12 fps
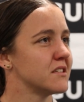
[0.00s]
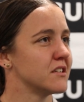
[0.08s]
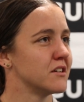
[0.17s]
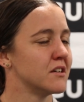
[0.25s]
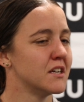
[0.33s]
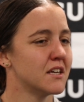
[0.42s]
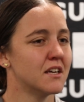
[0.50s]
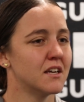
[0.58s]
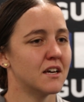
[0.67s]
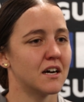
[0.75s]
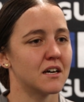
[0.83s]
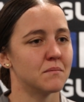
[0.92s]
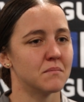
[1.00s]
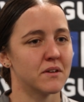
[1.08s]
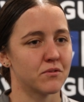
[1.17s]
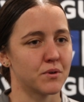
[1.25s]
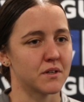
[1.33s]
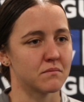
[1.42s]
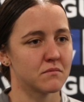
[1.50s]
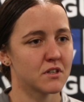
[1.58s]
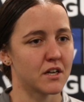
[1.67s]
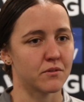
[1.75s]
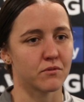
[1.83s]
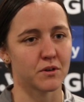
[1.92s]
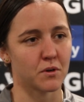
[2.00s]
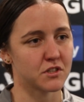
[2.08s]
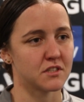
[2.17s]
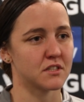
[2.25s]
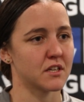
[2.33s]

So everyone kind of rewatches